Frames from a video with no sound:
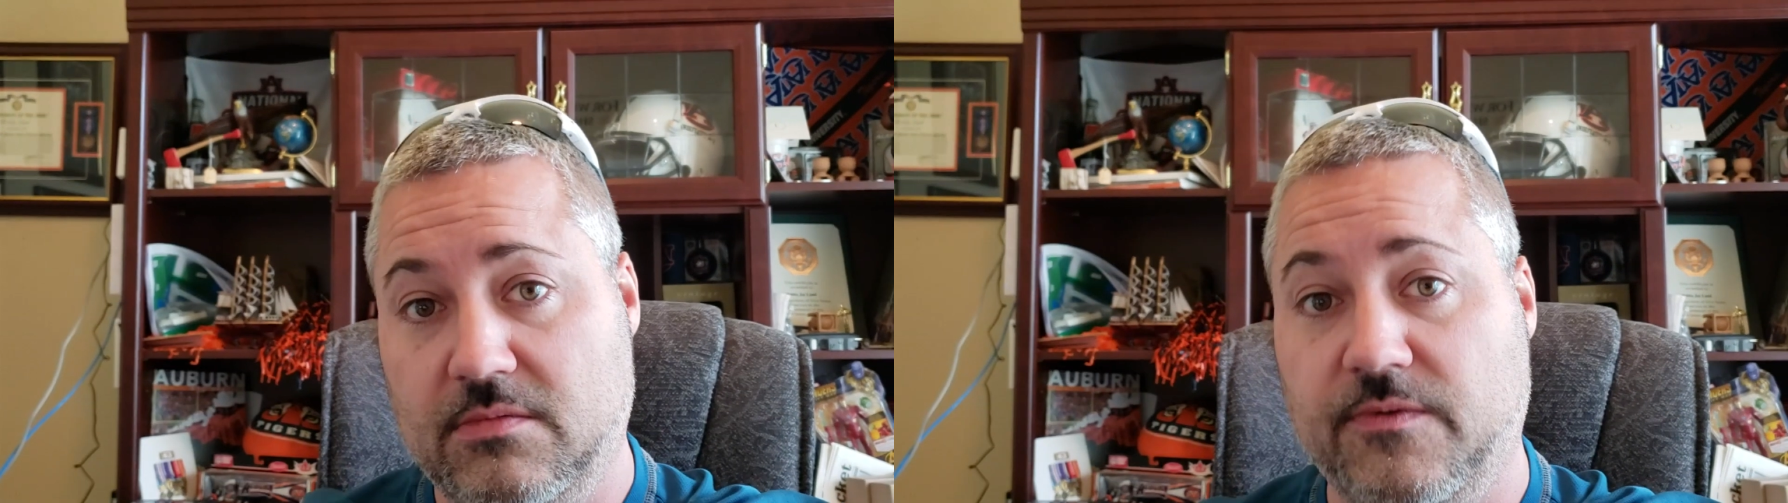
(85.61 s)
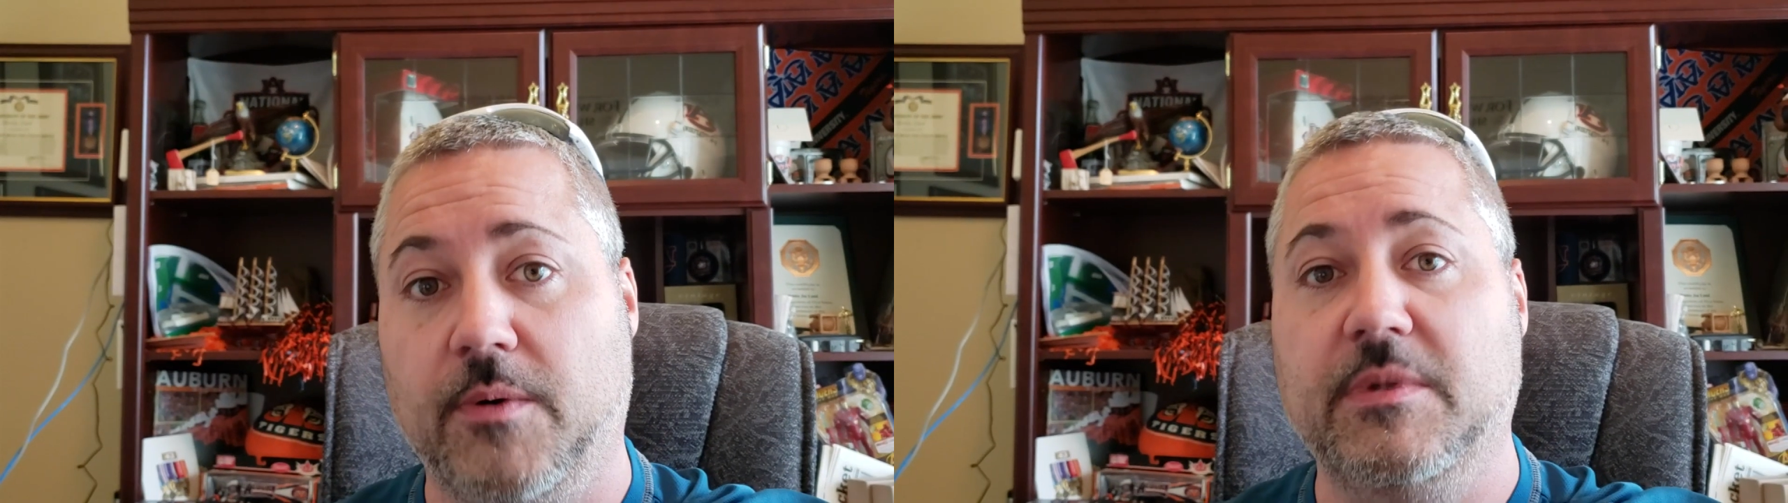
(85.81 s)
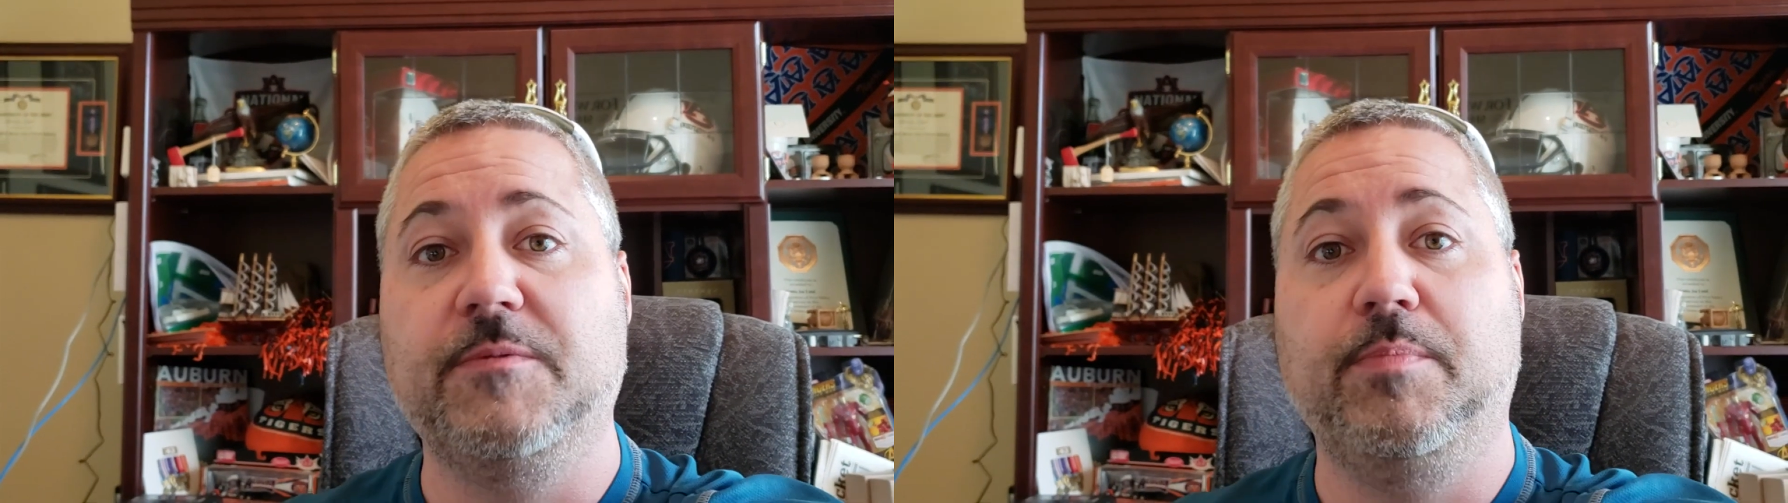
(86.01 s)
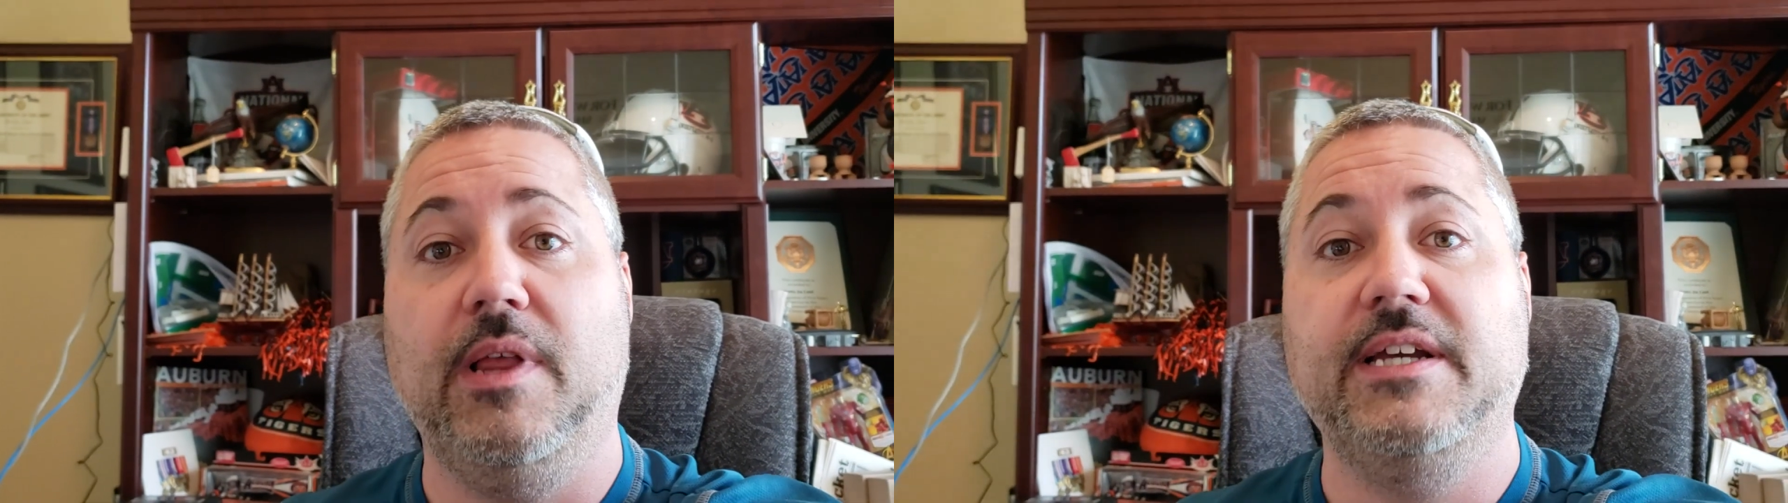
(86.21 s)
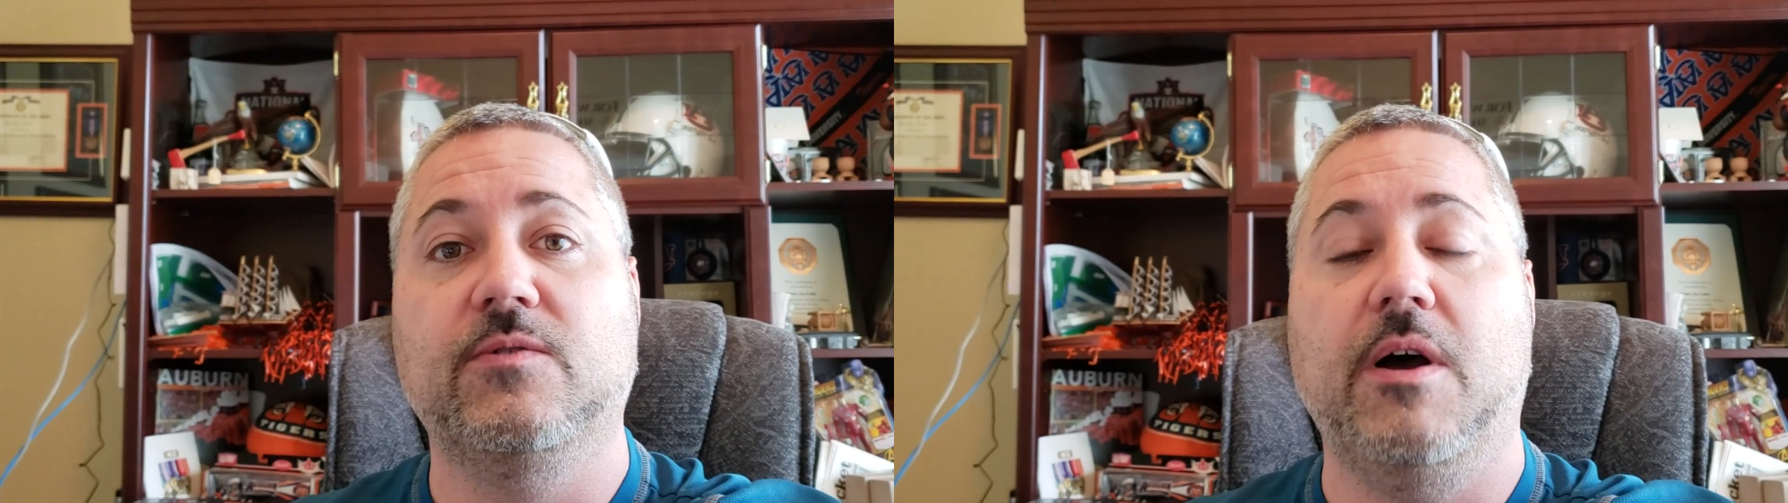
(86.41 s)
from this
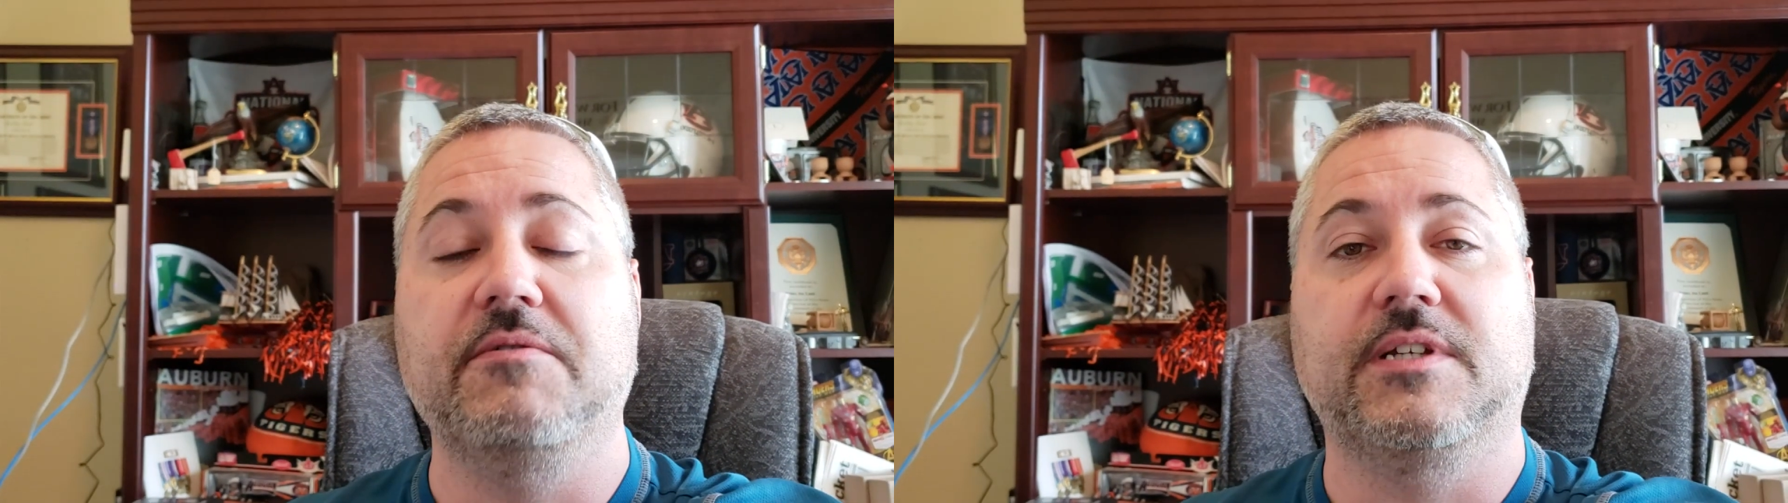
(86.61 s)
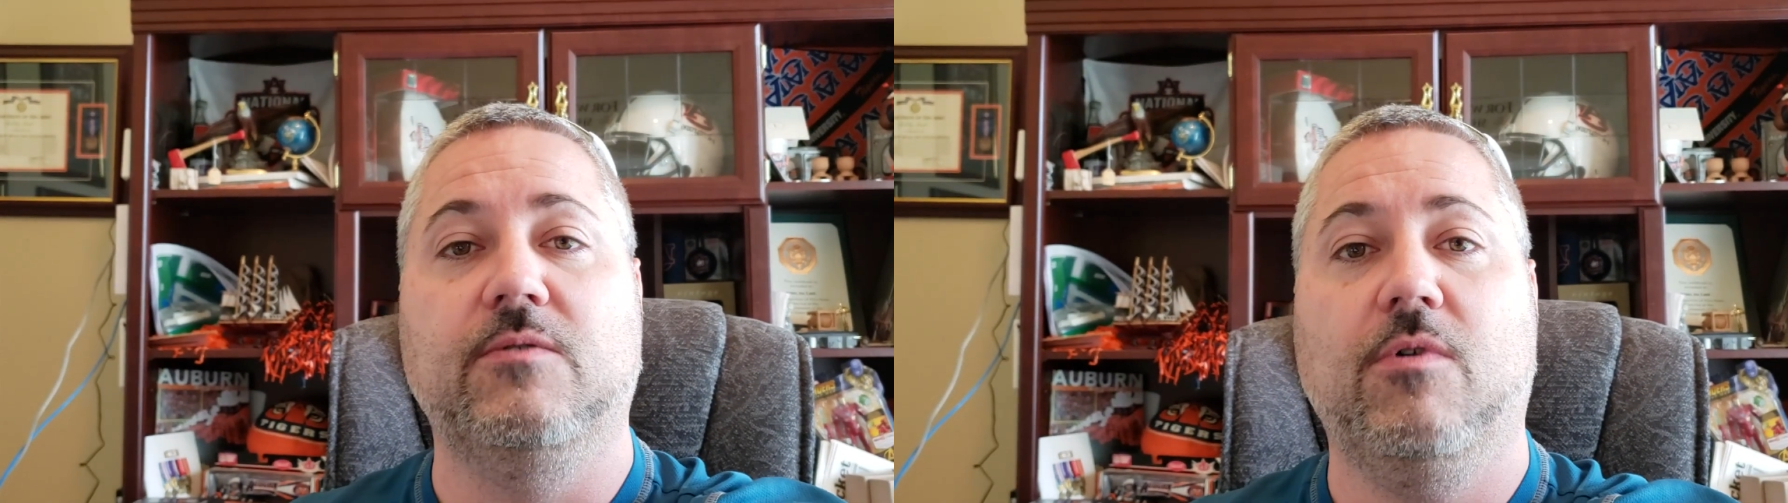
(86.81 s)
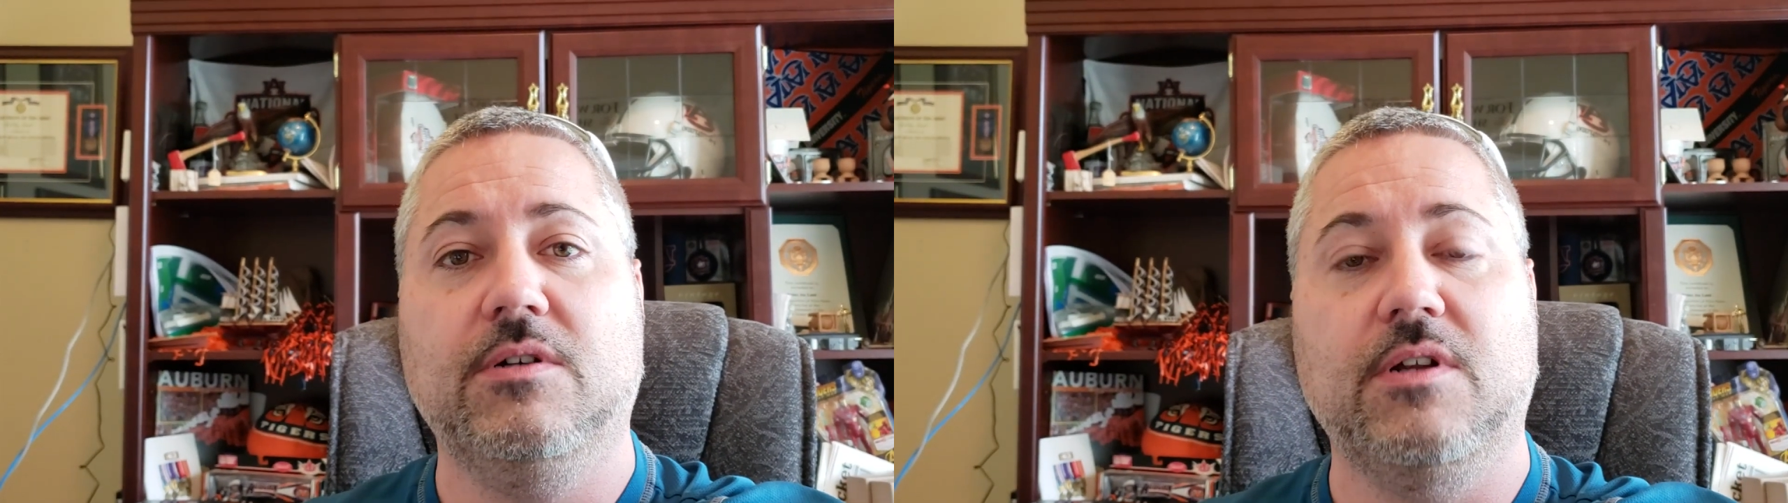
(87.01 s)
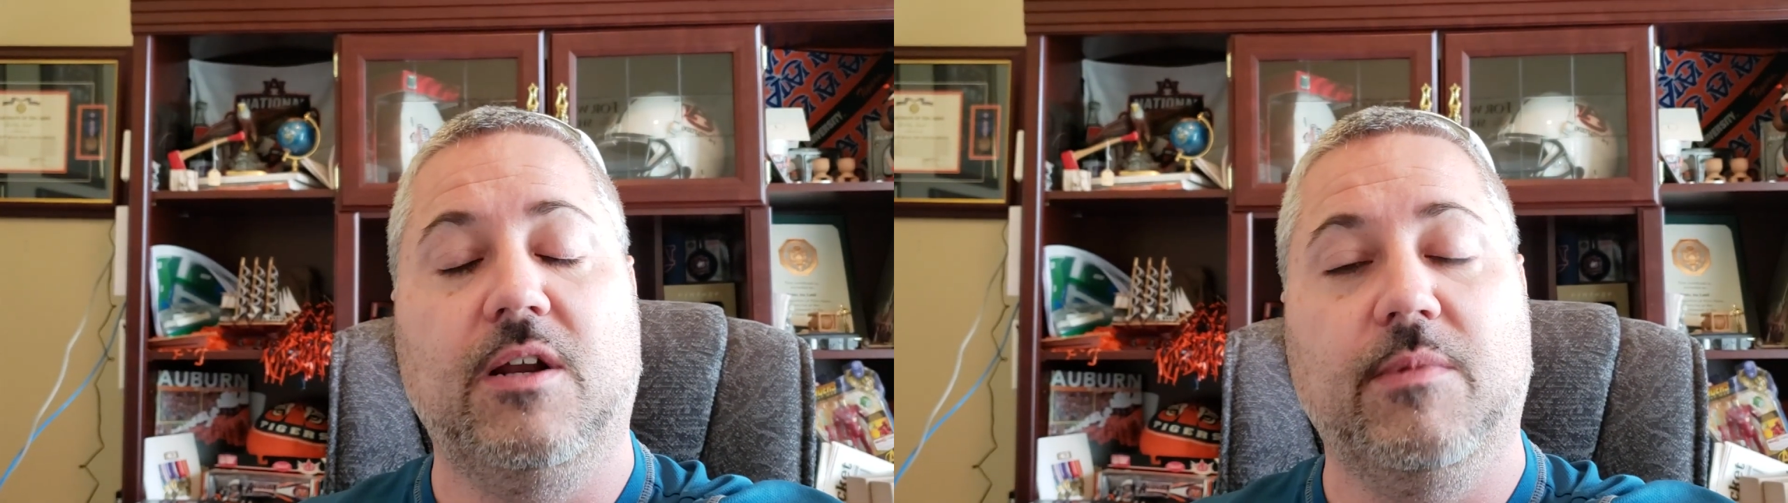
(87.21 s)
place while I was getting worked on.